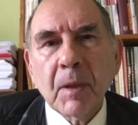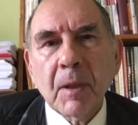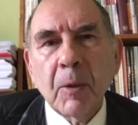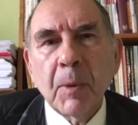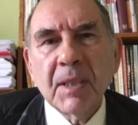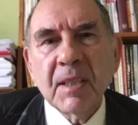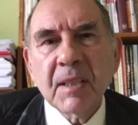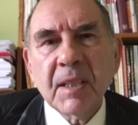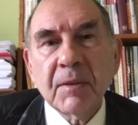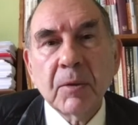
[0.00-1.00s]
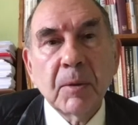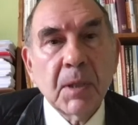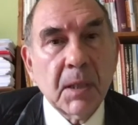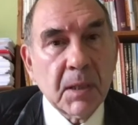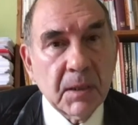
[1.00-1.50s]
What does this have to do with
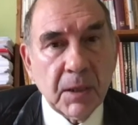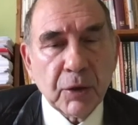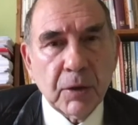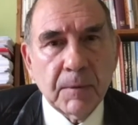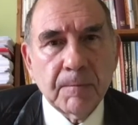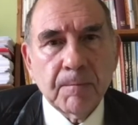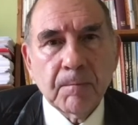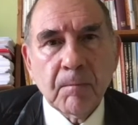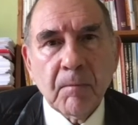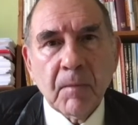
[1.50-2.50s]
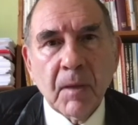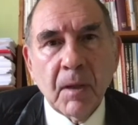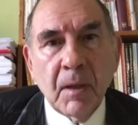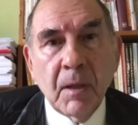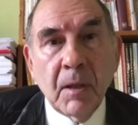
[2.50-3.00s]
architecture?
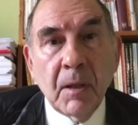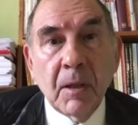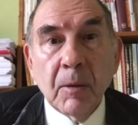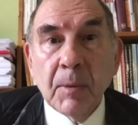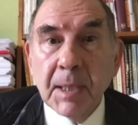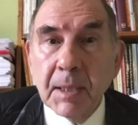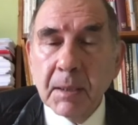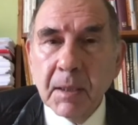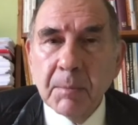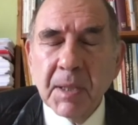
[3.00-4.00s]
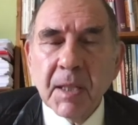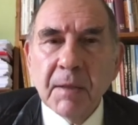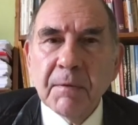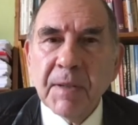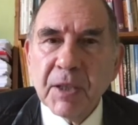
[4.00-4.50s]
Well, it
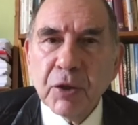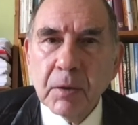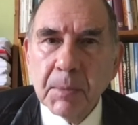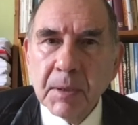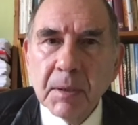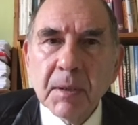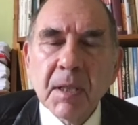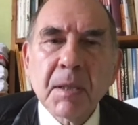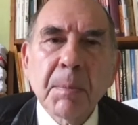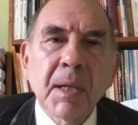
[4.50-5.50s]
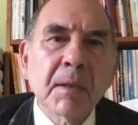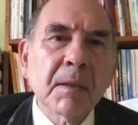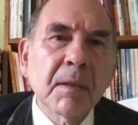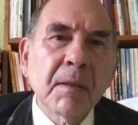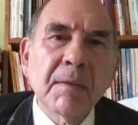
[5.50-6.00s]
became fashionable as part
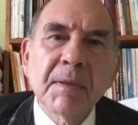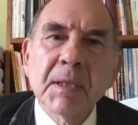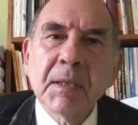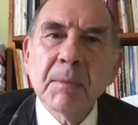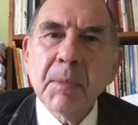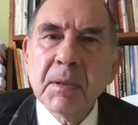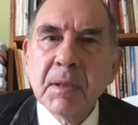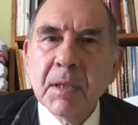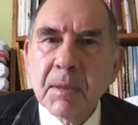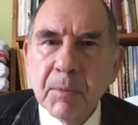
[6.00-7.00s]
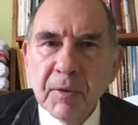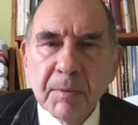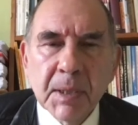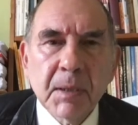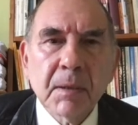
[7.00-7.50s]
of the modernist
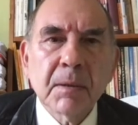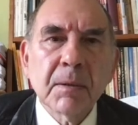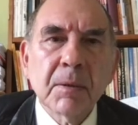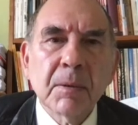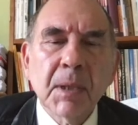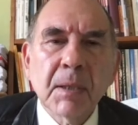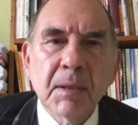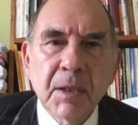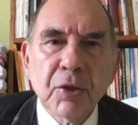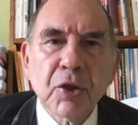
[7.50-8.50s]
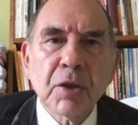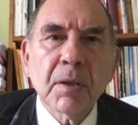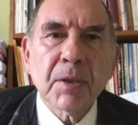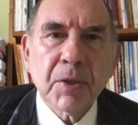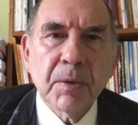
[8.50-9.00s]
movement to teach
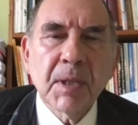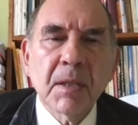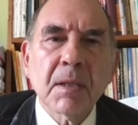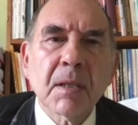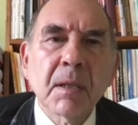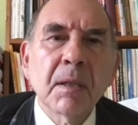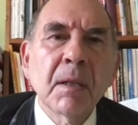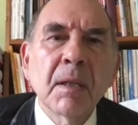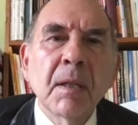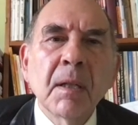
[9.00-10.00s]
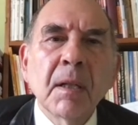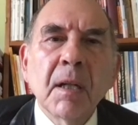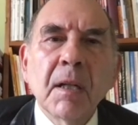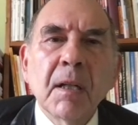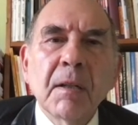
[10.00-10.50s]
students
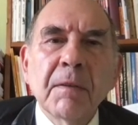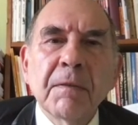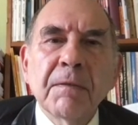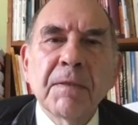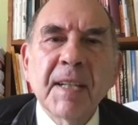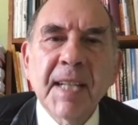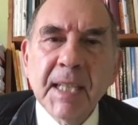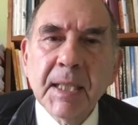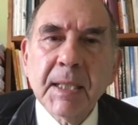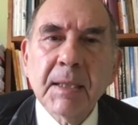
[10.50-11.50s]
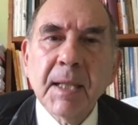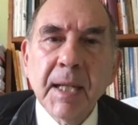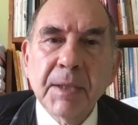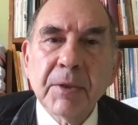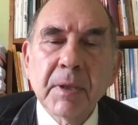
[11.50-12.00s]
a fanatical
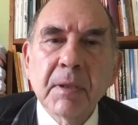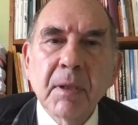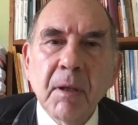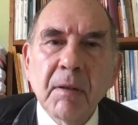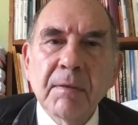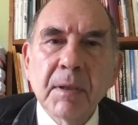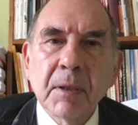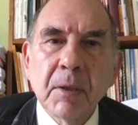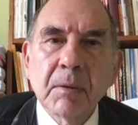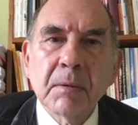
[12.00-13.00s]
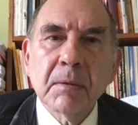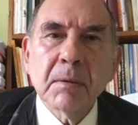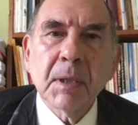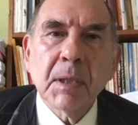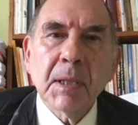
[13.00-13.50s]
hatred of their own
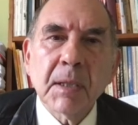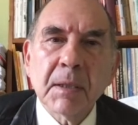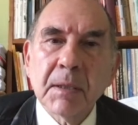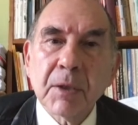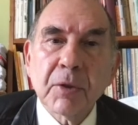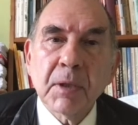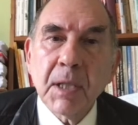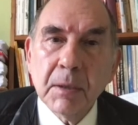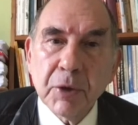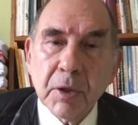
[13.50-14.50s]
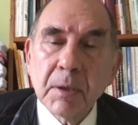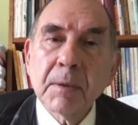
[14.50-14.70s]
architectural culture.